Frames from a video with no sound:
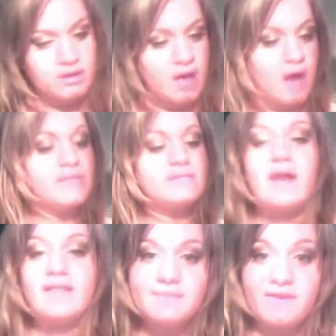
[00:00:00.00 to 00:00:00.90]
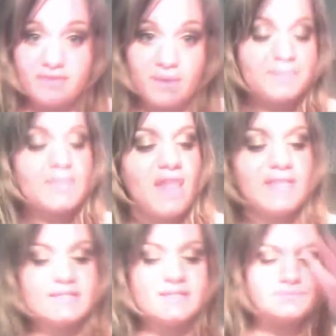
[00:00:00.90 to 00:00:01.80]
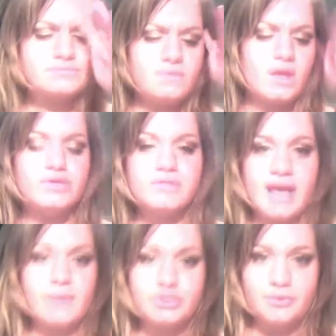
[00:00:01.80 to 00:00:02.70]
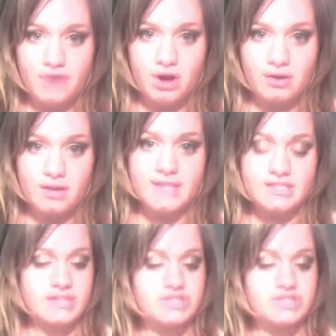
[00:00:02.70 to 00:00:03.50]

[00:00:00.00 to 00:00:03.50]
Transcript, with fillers: Uh, this one, this is my favorite one. This is, you say what you prefer in each section.